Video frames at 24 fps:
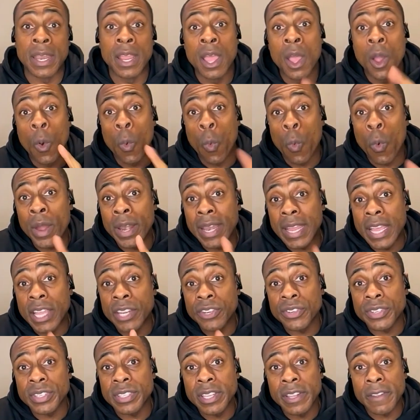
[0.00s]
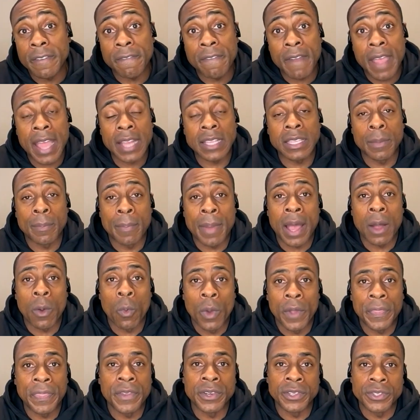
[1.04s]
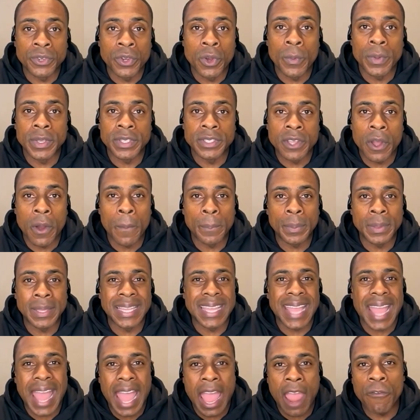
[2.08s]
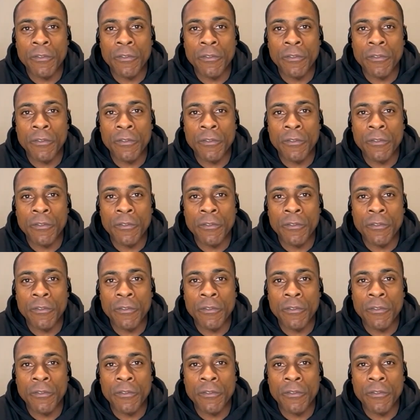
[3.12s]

But one interesting fact about what they're doing with Don't Blink,